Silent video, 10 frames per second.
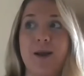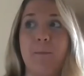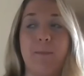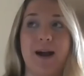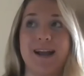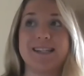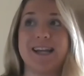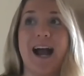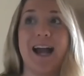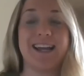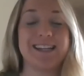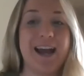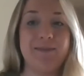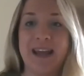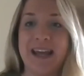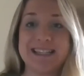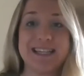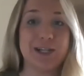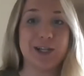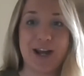But I get to have my hands
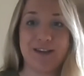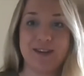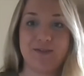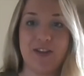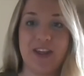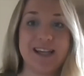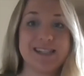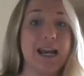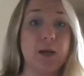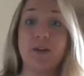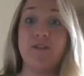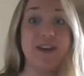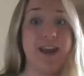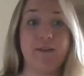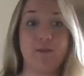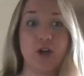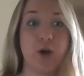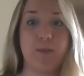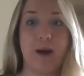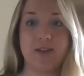in a lot of different things, and I would have never
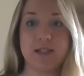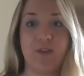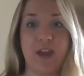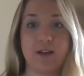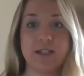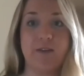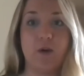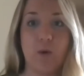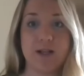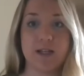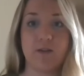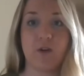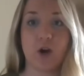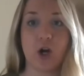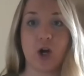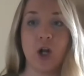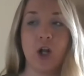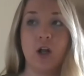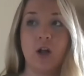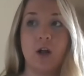known about this field if it wasn't for
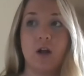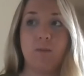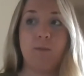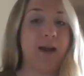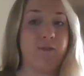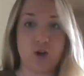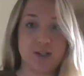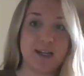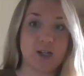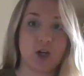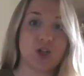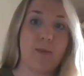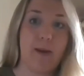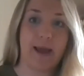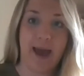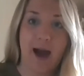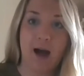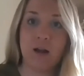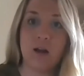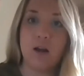my first internship at
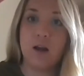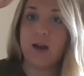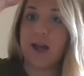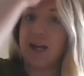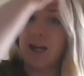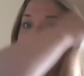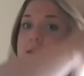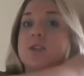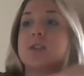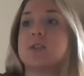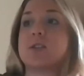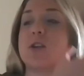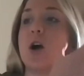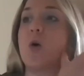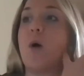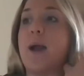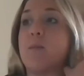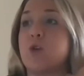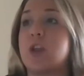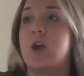Cal. And so
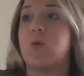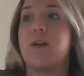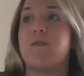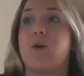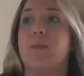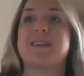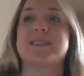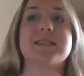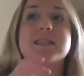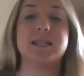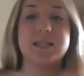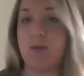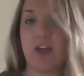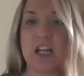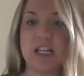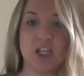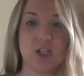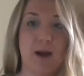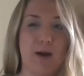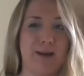I'm really grateful, because this isn't something they teach
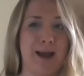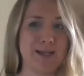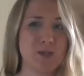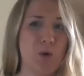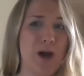about in high school.